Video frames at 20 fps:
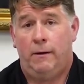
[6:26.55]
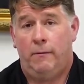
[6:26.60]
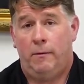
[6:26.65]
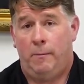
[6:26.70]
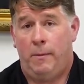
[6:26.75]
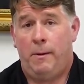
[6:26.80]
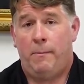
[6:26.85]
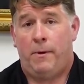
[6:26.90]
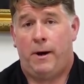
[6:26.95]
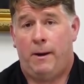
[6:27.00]

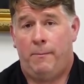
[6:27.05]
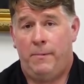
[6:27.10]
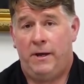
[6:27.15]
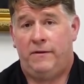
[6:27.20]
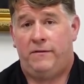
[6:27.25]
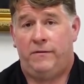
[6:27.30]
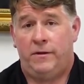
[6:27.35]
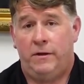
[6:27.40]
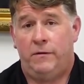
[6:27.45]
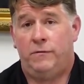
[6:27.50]
Remember I
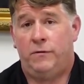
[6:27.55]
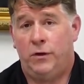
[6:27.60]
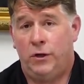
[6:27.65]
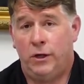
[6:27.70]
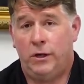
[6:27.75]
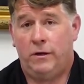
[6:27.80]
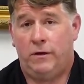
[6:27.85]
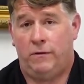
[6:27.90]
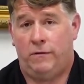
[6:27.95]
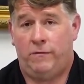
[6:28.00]
mentioned those
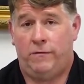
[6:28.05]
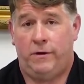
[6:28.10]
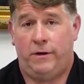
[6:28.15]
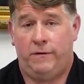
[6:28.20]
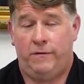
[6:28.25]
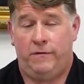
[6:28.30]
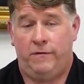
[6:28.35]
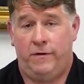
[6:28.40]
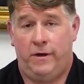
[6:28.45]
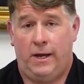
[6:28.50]
good
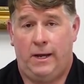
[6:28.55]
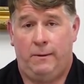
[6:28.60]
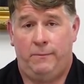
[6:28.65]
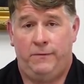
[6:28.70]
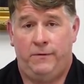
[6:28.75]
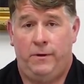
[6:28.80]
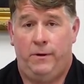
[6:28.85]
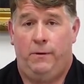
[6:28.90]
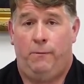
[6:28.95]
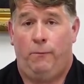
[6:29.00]
construction
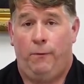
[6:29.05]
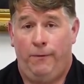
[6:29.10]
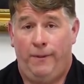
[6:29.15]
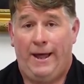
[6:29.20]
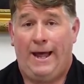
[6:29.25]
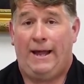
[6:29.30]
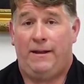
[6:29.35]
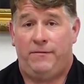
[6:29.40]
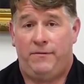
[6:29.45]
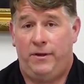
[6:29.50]
jobs. Well,
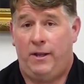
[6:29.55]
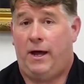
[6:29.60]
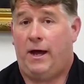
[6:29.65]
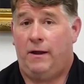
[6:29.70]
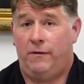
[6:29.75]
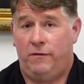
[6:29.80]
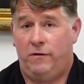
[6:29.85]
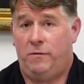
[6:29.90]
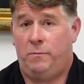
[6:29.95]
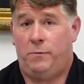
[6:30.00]
that's
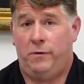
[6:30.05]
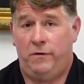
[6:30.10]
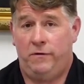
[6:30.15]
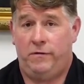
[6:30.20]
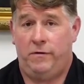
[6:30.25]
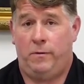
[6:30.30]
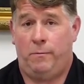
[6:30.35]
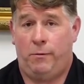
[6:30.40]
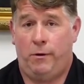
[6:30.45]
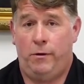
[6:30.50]
not just
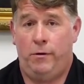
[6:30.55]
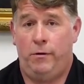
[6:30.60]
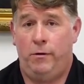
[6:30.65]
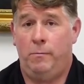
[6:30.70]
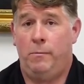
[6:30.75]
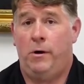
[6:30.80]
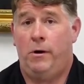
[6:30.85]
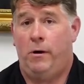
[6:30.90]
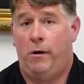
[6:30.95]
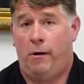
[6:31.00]
pushing a
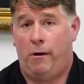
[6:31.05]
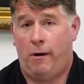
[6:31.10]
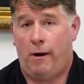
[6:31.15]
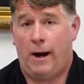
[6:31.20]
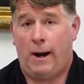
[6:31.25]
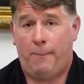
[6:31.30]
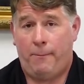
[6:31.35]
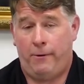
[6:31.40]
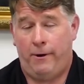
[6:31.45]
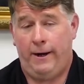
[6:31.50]
broom or
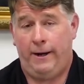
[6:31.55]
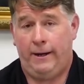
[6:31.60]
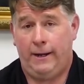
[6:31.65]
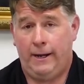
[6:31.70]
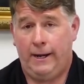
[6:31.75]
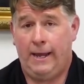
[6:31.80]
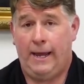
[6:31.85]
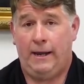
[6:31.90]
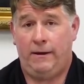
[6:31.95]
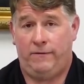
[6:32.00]

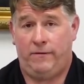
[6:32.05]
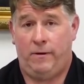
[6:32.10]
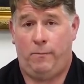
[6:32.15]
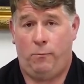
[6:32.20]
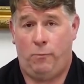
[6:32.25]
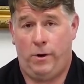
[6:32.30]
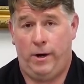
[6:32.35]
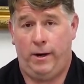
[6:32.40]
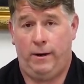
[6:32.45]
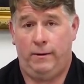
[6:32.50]
operating a gate
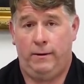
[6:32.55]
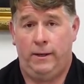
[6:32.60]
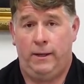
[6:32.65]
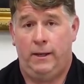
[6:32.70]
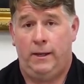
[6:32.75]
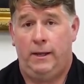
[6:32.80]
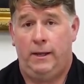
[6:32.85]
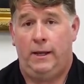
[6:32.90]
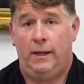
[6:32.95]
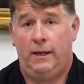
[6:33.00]
somewhere.
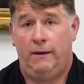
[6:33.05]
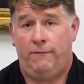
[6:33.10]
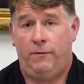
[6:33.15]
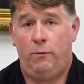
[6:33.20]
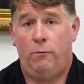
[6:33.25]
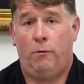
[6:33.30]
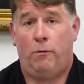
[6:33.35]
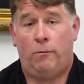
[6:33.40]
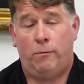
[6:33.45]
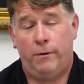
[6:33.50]
If
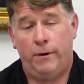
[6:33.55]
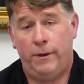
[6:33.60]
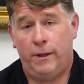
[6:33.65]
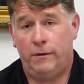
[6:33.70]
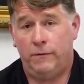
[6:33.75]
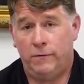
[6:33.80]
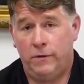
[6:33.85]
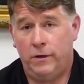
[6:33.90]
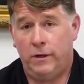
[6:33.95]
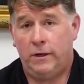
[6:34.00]
you want one of
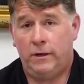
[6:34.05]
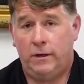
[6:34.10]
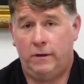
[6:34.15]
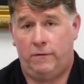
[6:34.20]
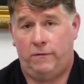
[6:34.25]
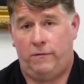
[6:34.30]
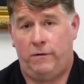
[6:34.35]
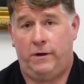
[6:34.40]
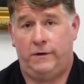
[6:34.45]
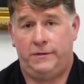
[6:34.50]
those good
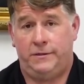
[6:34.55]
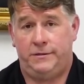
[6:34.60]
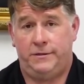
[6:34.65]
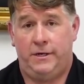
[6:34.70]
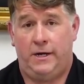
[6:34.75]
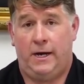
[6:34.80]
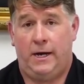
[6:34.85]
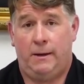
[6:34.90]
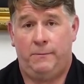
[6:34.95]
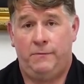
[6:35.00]
construction
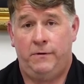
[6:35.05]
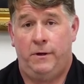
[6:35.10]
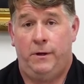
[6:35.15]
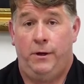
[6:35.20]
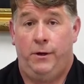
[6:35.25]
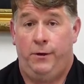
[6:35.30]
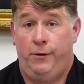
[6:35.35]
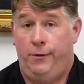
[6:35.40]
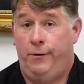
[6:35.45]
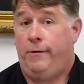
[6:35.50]
jobs,
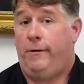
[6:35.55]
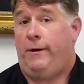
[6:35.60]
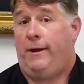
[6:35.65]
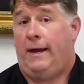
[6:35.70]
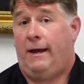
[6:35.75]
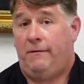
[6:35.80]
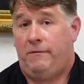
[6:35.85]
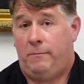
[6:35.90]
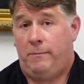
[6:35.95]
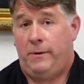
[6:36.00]
you're going
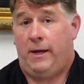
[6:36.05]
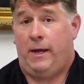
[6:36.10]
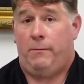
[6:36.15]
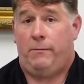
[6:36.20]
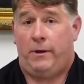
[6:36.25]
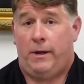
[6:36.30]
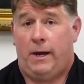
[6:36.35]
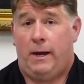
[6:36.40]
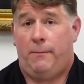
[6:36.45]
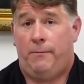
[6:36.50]
to have to be
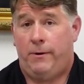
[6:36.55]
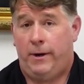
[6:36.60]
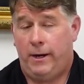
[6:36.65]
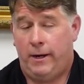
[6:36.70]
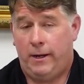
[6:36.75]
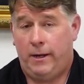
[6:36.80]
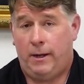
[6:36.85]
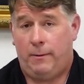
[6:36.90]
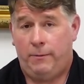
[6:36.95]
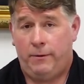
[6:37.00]
able to operate
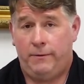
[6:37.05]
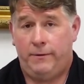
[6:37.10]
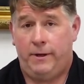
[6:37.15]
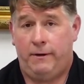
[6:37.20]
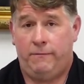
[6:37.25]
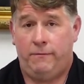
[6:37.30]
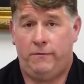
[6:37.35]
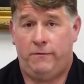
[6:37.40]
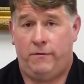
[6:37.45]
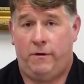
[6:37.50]
a couple of
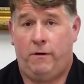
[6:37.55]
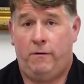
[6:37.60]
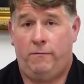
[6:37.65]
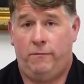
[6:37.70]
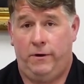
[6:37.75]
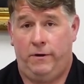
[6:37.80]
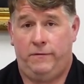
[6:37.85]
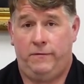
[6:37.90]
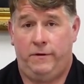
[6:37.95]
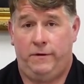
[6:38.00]
different
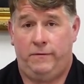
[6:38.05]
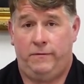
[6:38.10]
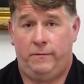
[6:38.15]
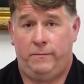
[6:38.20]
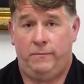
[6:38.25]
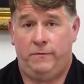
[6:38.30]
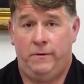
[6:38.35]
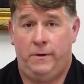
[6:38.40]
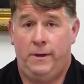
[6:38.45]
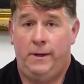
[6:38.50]
software
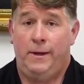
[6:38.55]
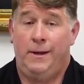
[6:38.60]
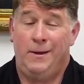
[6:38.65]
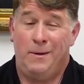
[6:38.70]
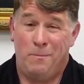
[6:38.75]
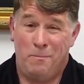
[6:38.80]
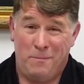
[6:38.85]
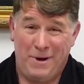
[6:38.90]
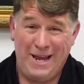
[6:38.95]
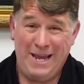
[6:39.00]
systems.
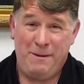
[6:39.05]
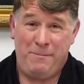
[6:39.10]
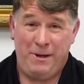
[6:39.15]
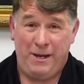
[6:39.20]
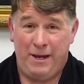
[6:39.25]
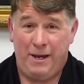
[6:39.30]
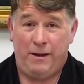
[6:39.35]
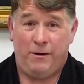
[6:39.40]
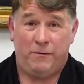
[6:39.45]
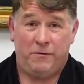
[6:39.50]

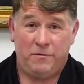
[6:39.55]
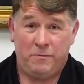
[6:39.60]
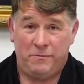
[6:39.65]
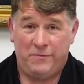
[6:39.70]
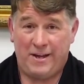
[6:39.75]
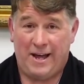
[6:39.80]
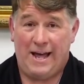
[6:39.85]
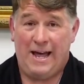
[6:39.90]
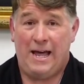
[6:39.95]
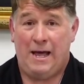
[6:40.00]
Maybe enter
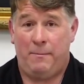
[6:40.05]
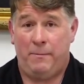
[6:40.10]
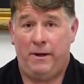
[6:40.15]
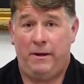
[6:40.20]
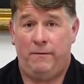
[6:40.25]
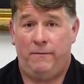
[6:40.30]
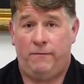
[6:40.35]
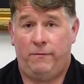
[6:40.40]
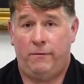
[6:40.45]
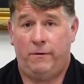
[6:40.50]
some time
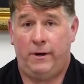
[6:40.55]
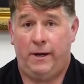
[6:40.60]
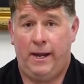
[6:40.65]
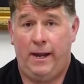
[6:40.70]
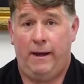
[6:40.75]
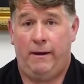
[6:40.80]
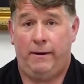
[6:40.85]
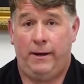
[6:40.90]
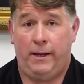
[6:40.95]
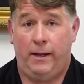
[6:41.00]
in for
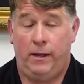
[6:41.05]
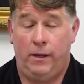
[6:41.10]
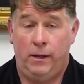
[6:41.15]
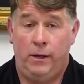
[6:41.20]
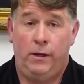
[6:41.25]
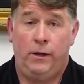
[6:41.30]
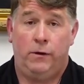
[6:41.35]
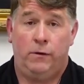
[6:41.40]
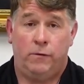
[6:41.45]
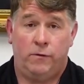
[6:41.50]
accounting.
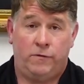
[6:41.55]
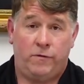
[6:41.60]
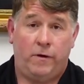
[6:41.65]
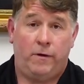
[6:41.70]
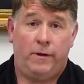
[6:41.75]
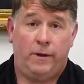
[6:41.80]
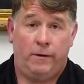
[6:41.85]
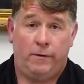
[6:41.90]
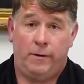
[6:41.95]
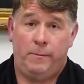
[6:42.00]
You're
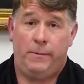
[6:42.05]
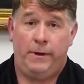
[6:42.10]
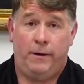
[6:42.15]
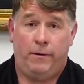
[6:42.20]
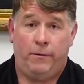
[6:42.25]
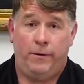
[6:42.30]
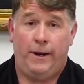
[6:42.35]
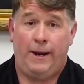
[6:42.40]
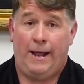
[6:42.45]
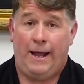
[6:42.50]
certainly going to be
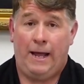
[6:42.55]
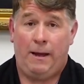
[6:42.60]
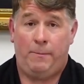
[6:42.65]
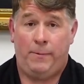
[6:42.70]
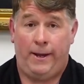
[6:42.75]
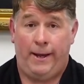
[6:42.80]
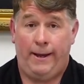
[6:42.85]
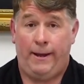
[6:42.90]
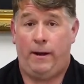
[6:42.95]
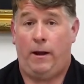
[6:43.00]
on an
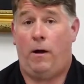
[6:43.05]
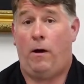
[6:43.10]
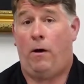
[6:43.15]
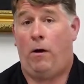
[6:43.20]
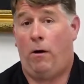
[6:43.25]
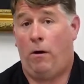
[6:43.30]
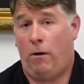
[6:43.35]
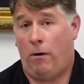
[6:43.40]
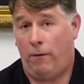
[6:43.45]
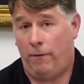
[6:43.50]
iPad
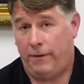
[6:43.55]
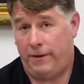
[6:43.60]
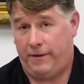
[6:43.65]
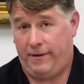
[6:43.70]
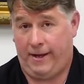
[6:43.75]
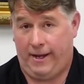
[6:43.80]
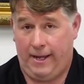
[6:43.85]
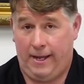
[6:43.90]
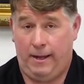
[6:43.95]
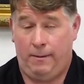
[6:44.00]
all the
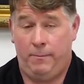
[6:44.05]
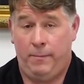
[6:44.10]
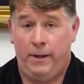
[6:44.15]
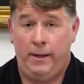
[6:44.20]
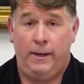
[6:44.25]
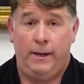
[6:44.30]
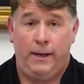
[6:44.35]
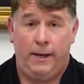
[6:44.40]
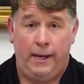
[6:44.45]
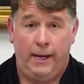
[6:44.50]
time,
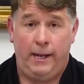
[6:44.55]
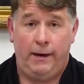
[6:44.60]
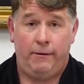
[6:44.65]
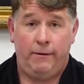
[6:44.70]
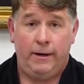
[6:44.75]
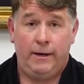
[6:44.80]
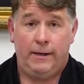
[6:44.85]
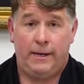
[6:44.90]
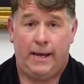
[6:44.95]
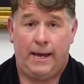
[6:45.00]

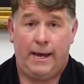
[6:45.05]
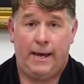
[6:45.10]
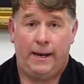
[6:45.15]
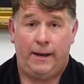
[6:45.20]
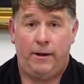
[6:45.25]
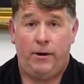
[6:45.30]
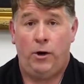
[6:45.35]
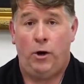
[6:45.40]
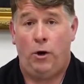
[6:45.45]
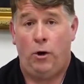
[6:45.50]
entering
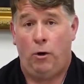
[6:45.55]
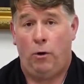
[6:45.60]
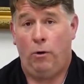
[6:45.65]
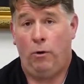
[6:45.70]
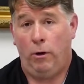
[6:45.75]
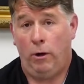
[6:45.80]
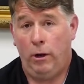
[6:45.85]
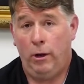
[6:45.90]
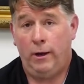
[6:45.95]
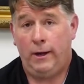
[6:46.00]
data
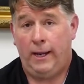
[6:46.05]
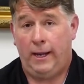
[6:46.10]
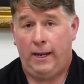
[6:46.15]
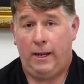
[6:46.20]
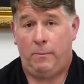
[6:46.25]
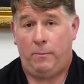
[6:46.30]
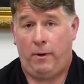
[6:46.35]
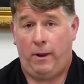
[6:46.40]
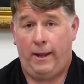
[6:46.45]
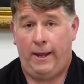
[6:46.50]
or
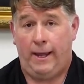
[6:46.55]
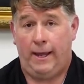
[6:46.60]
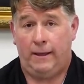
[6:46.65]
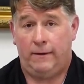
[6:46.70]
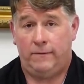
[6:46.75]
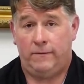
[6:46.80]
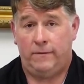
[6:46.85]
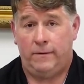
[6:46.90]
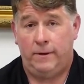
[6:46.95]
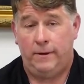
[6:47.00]
looking at
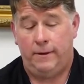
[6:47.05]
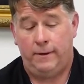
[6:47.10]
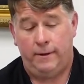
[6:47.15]
plans.